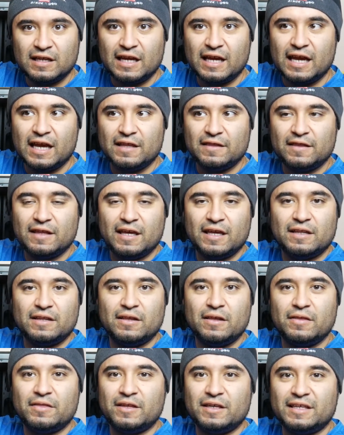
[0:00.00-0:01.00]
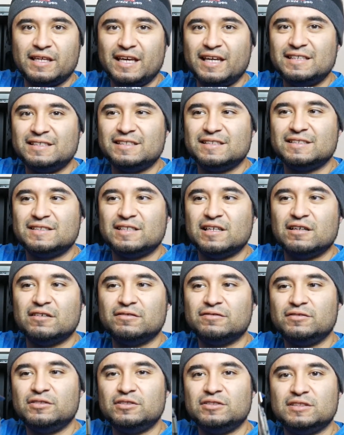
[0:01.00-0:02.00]
And then the case
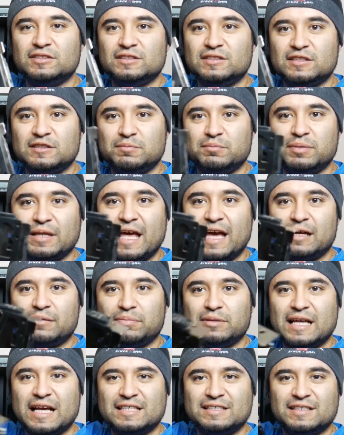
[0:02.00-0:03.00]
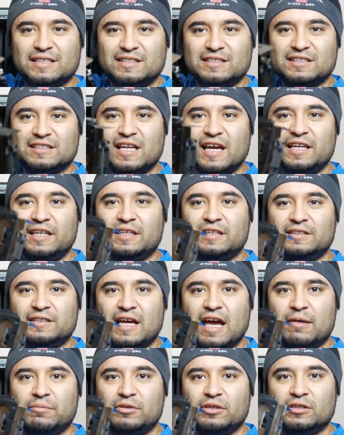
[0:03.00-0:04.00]
itself uses this black plastic sliding
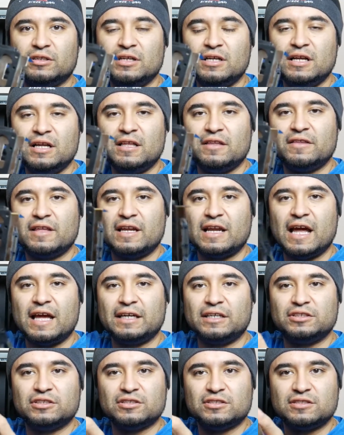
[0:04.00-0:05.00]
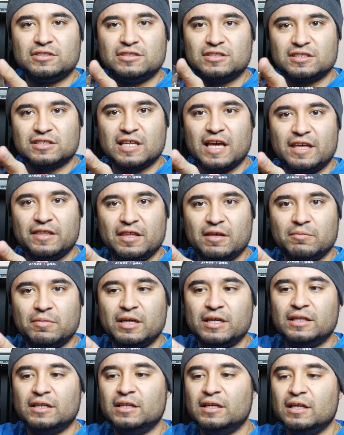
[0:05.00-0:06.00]
adapter that I can just slide them
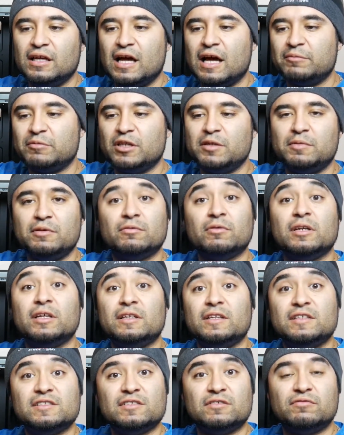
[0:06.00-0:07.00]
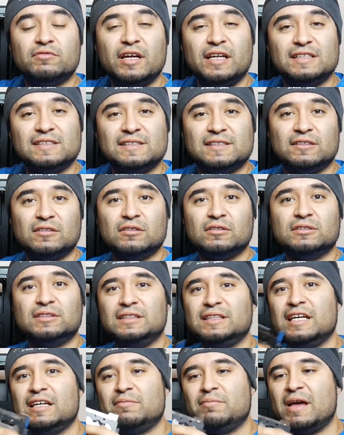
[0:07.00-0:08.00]
in. I'm going to be running these in RAID 0 to
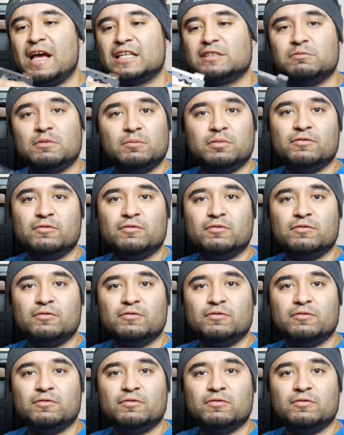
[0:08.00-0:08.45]
get maximum